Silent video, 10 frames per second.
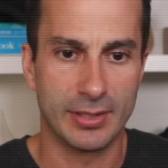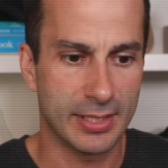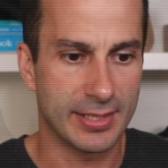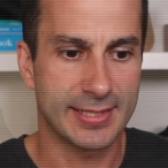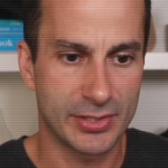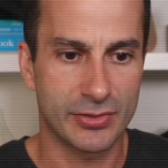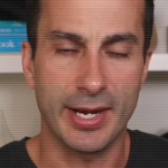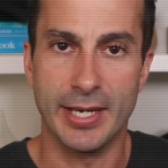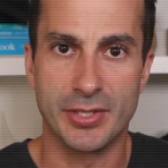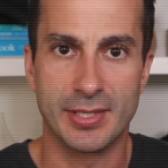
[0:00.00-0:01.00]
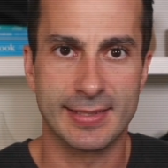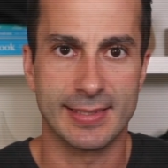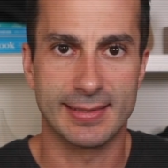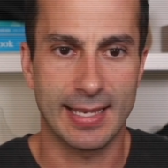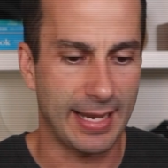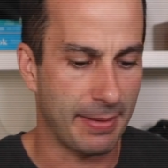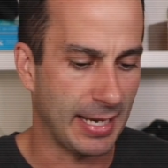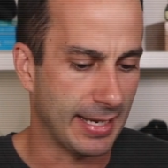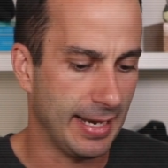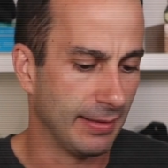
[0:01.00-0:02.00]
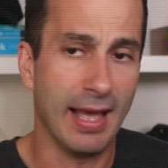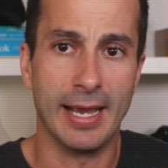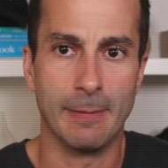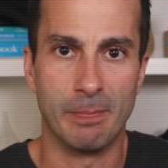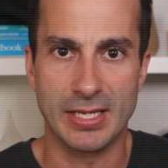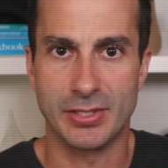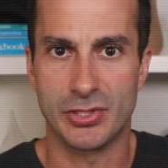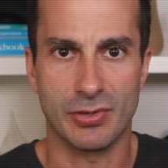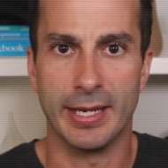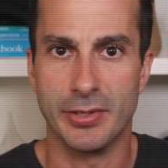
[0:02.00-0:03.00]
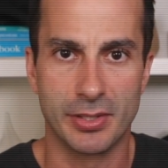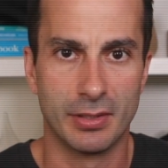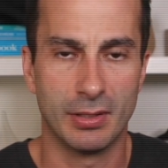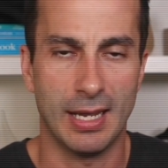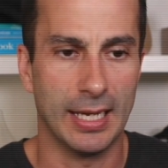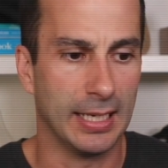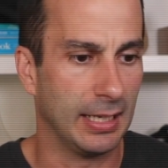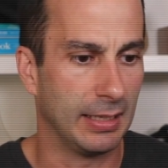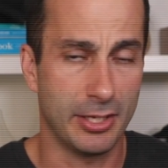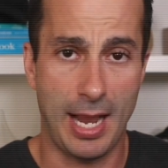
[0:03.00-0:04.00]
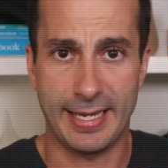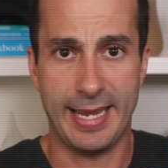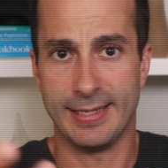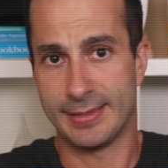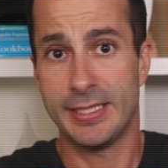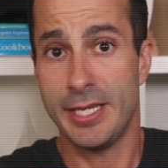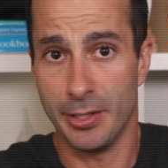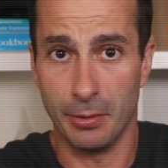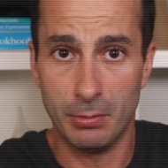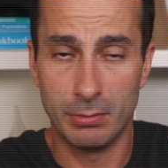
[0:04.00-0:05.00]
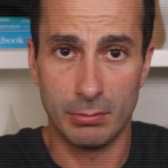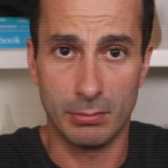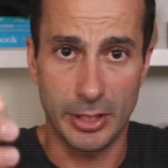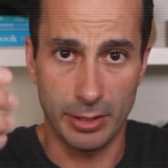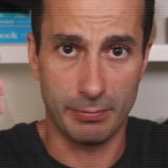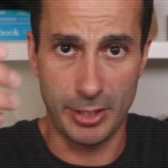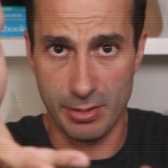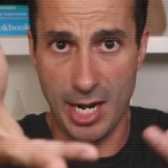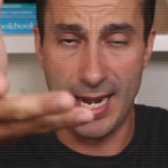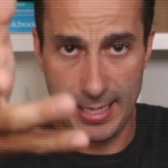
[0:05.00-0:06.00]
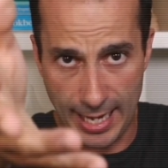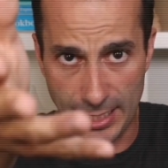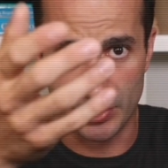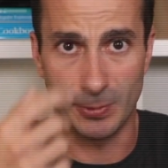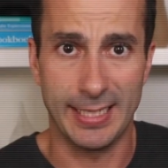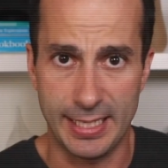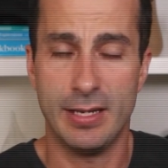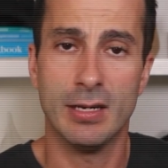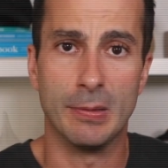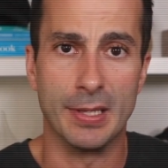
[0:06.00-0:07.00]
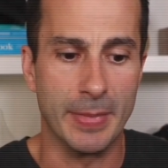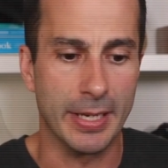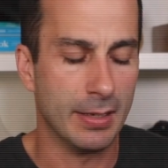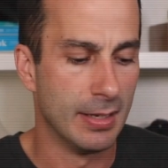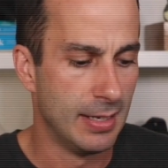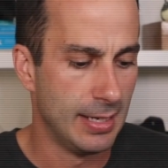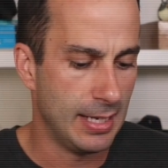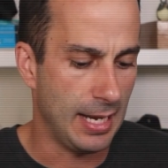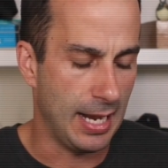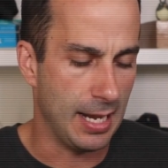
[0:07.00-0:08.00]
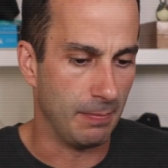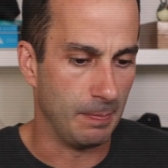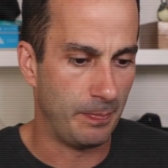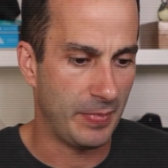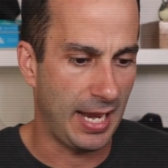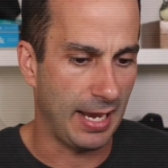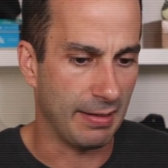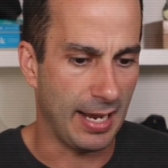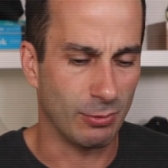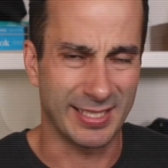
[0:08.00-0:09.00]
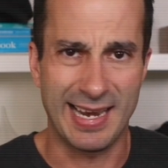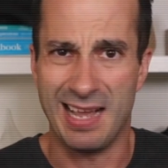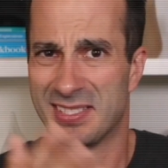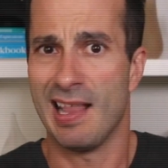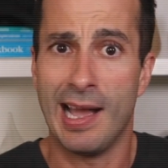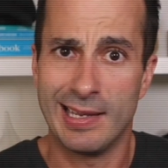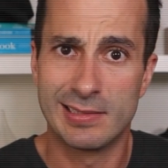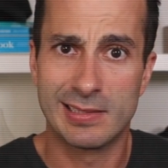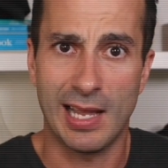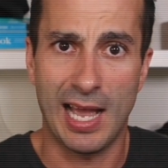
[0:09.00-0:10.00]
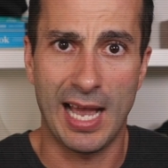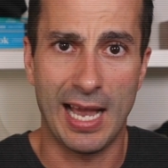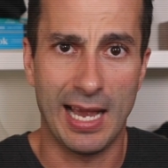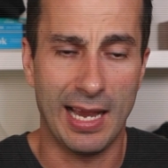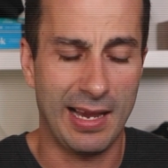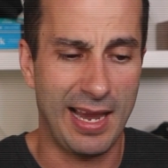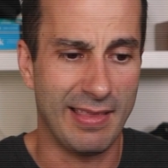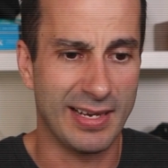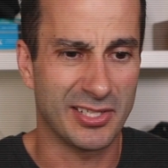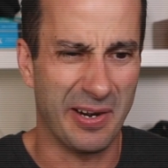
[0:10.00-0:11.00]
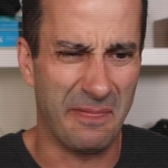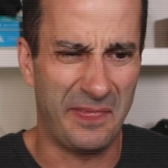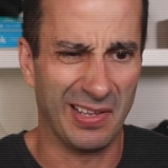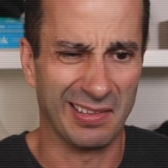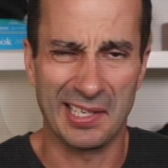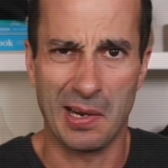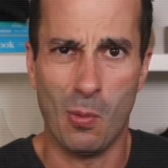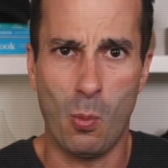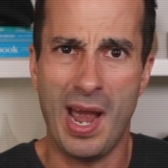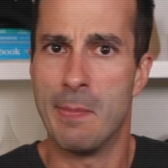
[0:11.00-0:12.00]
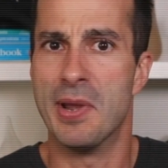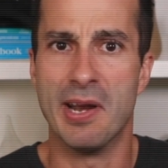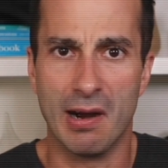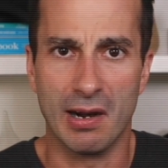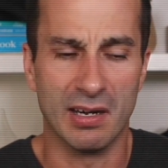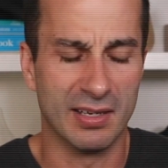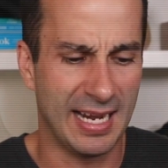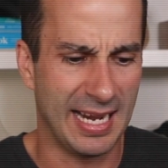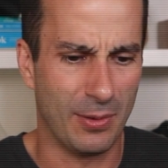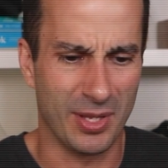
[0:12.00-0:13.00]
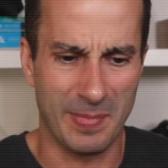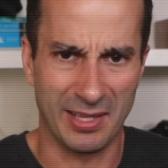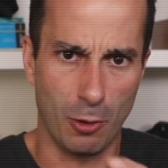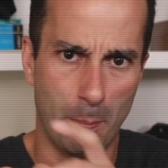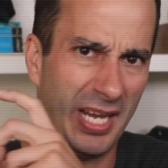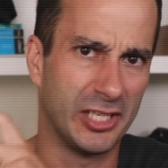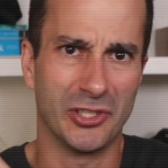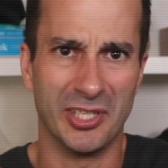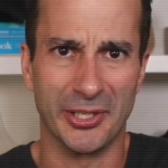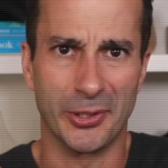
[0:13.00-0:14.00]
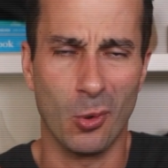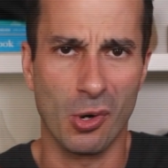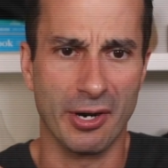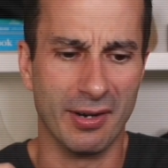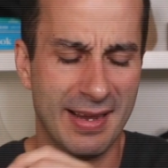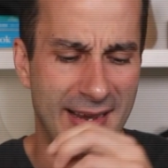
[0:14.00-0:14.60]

This is strange. I can't lie. This is strange. I can't see you. You're not actually here with me. And I was gonna have slides, and then it started feeling like a webinar with my little picture in the corner.